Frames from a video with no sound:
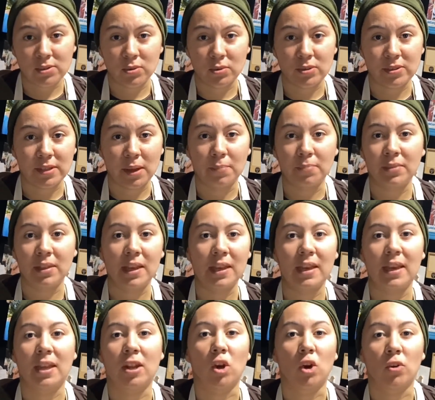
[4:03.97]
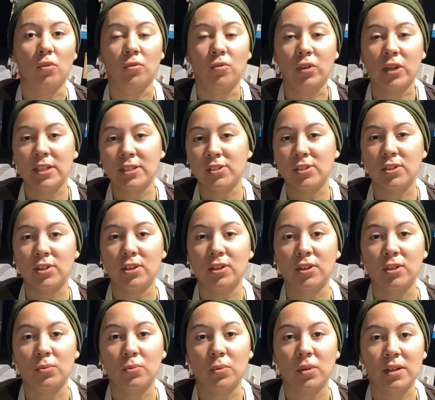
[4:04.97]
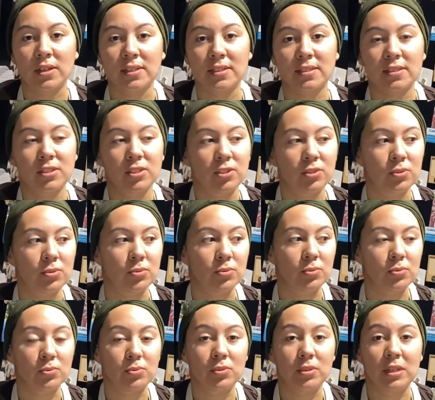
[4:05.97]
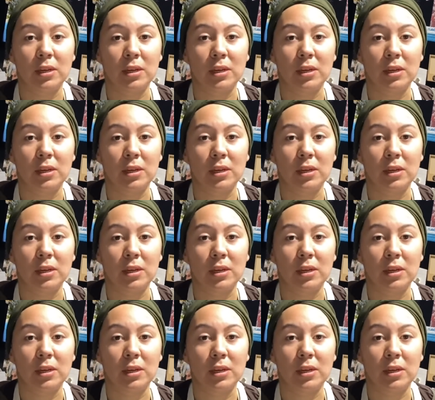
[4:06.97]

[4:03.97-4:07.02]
or something and our freezer was to